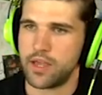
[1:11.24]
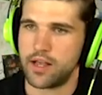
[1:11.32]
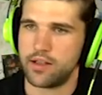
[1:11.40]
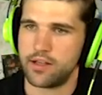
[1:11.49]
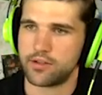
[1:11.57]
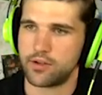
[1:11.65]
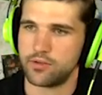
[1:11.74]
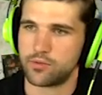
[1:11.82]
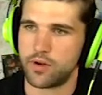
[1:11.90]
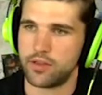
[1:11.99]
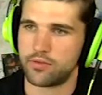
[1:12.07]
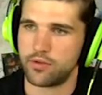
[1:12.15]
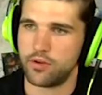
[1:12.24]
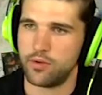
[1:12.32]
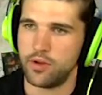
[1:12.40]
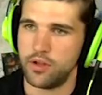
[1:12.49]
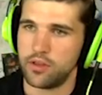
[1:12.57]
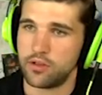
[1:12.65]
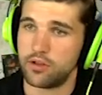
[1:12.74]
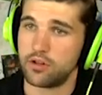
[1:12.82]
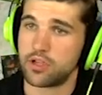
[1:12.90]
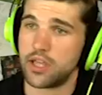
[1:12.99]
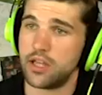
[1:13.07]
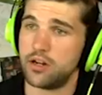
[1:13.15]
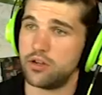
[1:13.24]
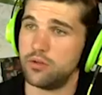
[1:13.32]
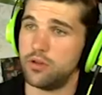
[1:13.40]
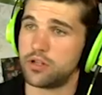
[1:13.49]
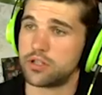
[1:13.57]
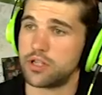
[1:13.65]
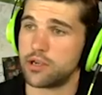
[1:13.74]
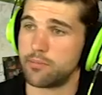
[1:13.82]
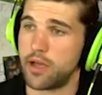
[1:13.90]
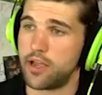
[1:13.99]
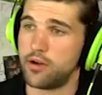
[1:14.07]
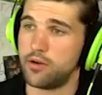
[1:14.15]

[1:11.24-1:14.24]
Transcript: And that goes right through the little kid who looks like my